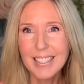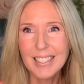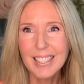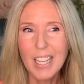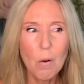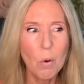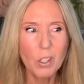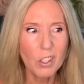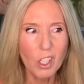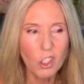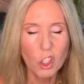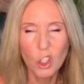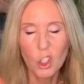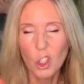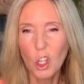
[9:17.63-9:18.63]
They weren't such
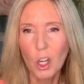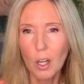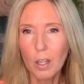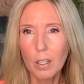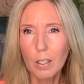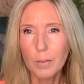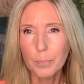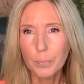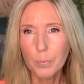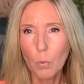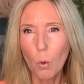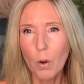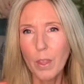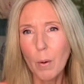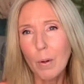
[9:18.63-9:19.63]
a jerk
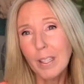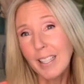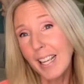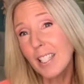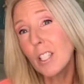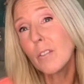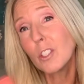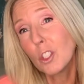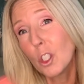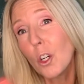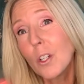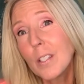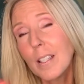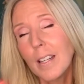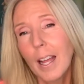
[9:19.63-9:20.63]
or they were less of a
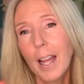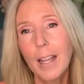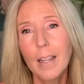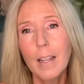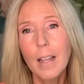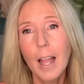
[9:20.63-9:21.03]
jerk today.